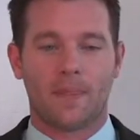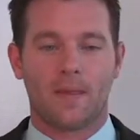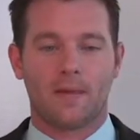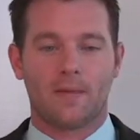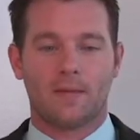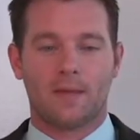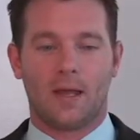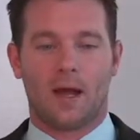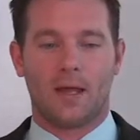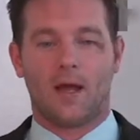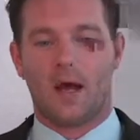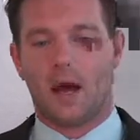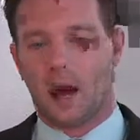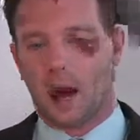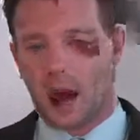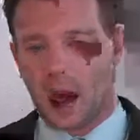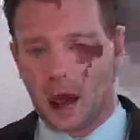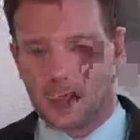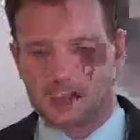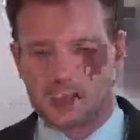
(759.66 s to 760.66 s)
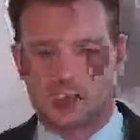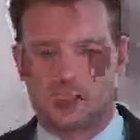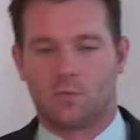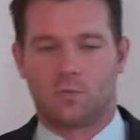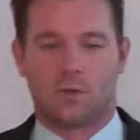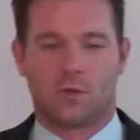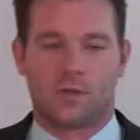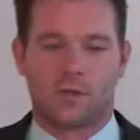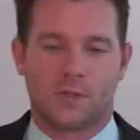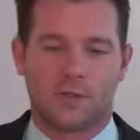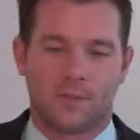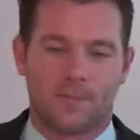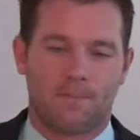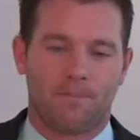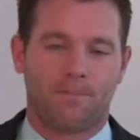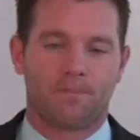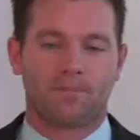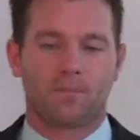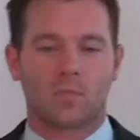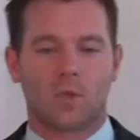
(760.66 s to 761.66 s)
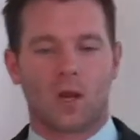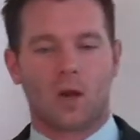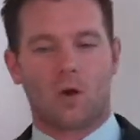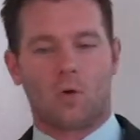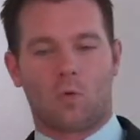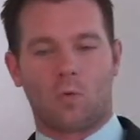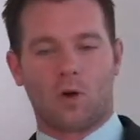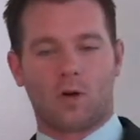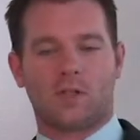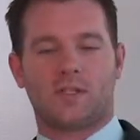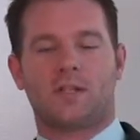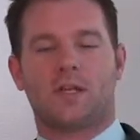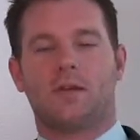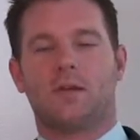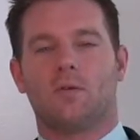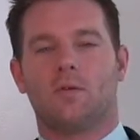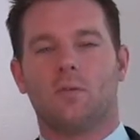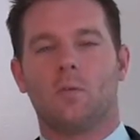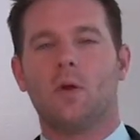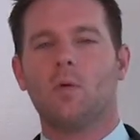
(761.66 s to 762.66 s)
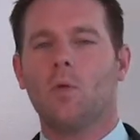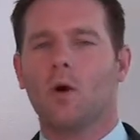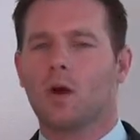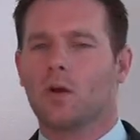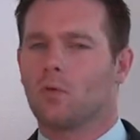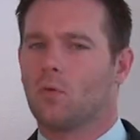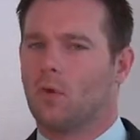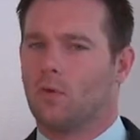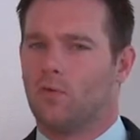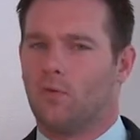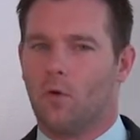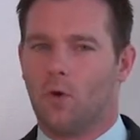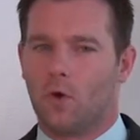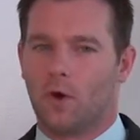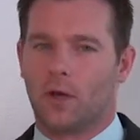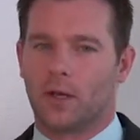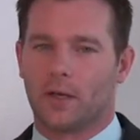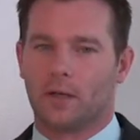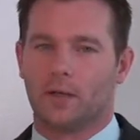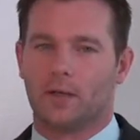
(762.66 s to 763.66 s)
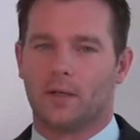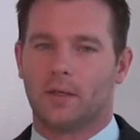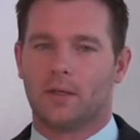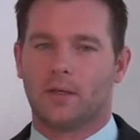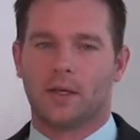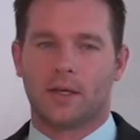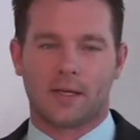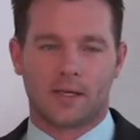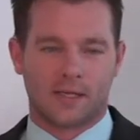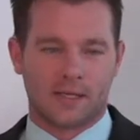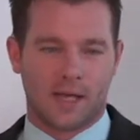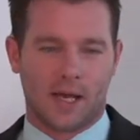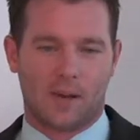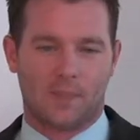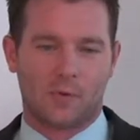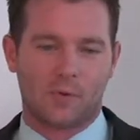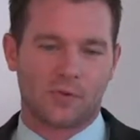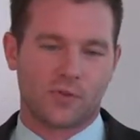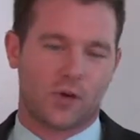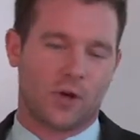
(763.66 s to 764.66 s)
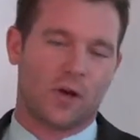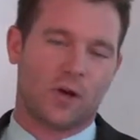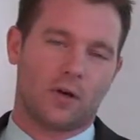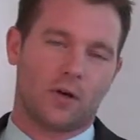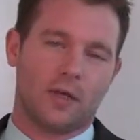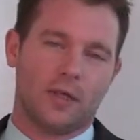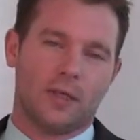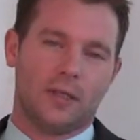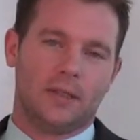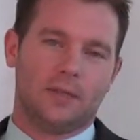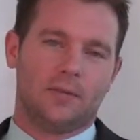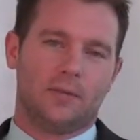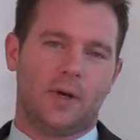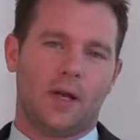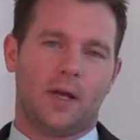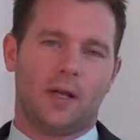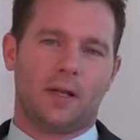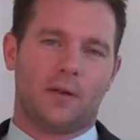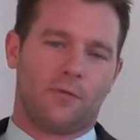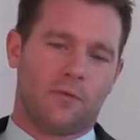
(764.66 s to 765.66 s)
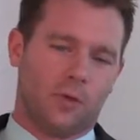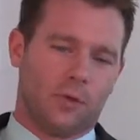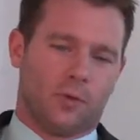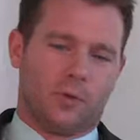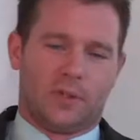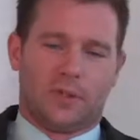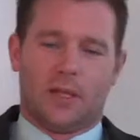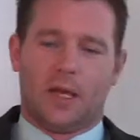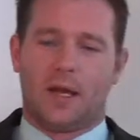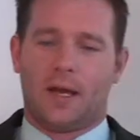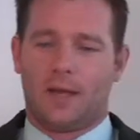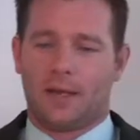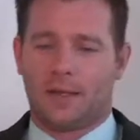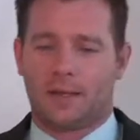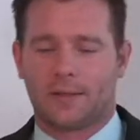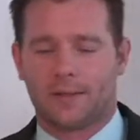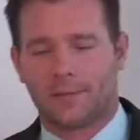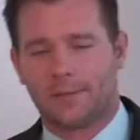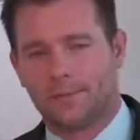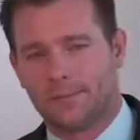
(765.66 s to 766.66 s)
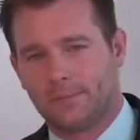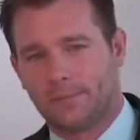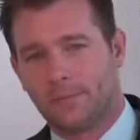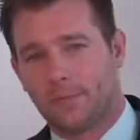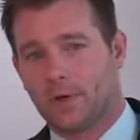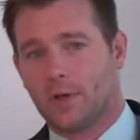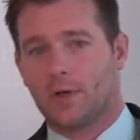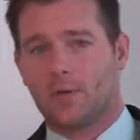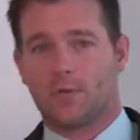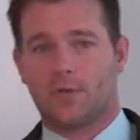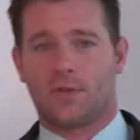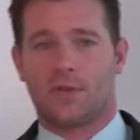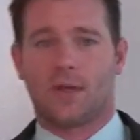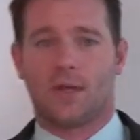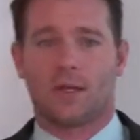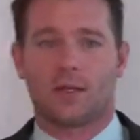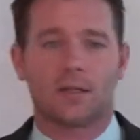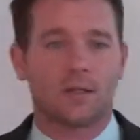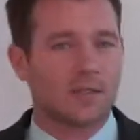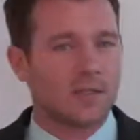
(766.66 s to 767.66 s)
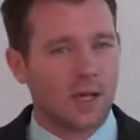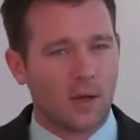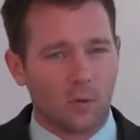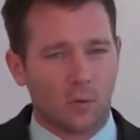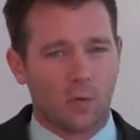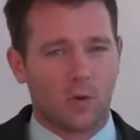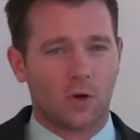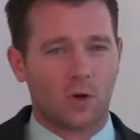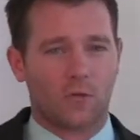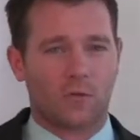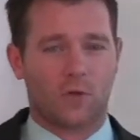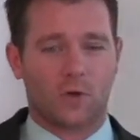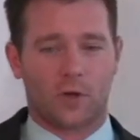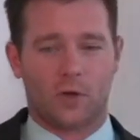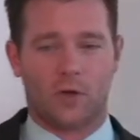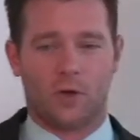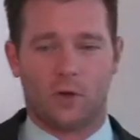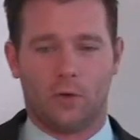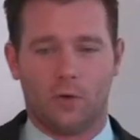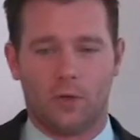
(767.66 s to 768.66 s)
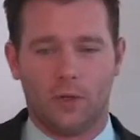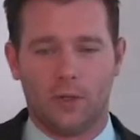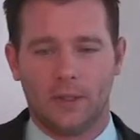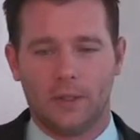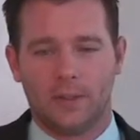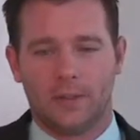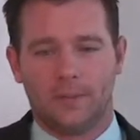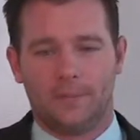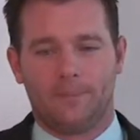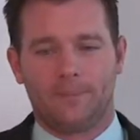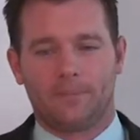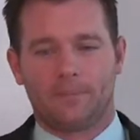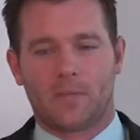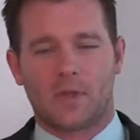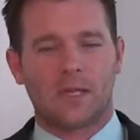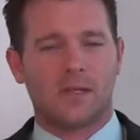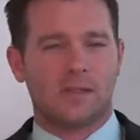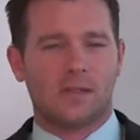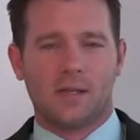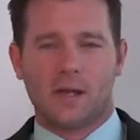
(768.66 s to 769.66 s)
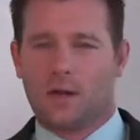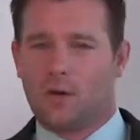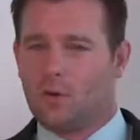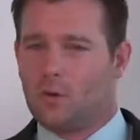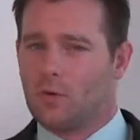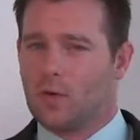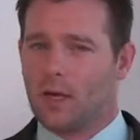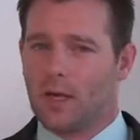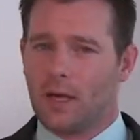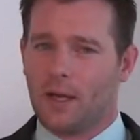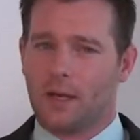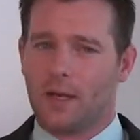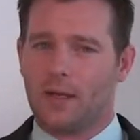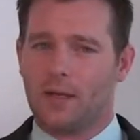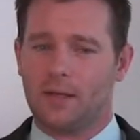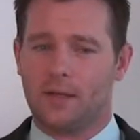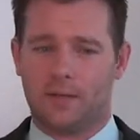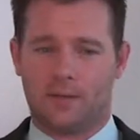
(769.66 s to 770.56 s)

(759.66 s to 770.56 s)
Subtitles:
Now, option words are words that we want to avoid. Examples are, well, if you would like, what do you think? Does that work for you? Is that okay?